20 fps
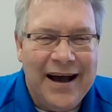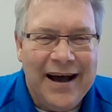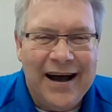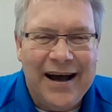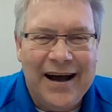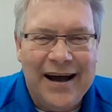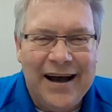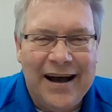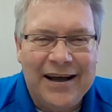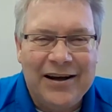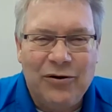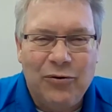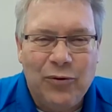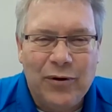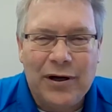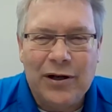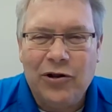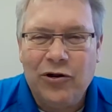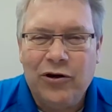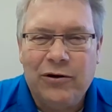I don't
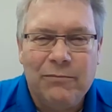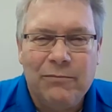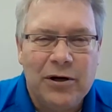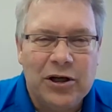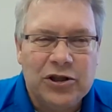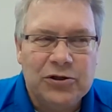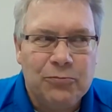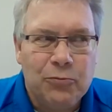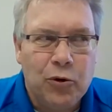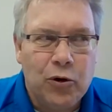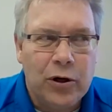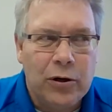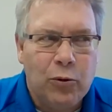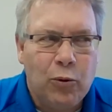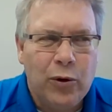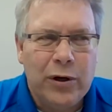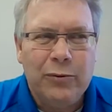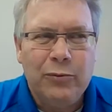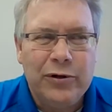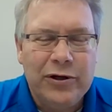want to learn much
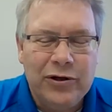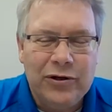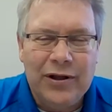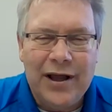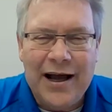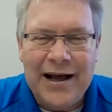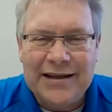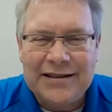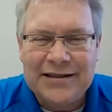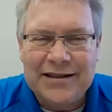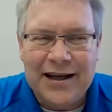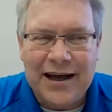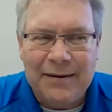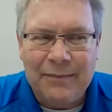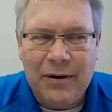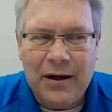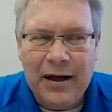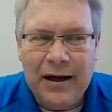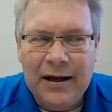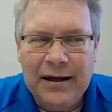more." What did we do last time?